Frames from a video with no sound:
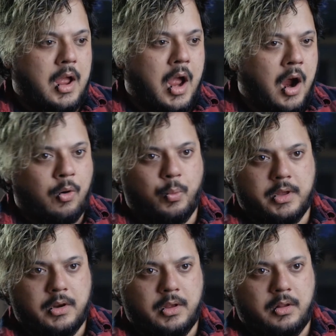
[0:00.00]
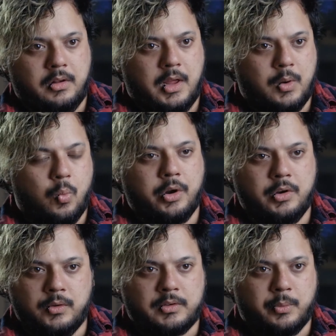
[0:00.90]
how are we gonna, like, what
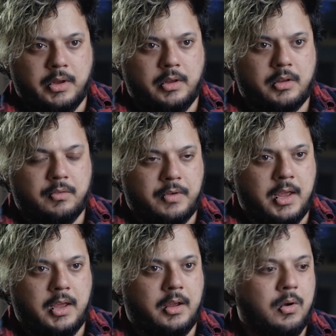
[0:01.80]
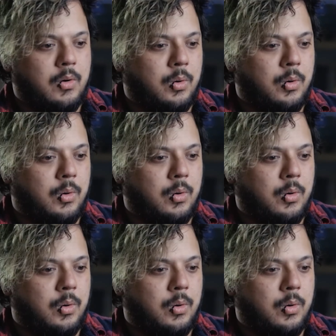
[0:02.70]
news are we conveying,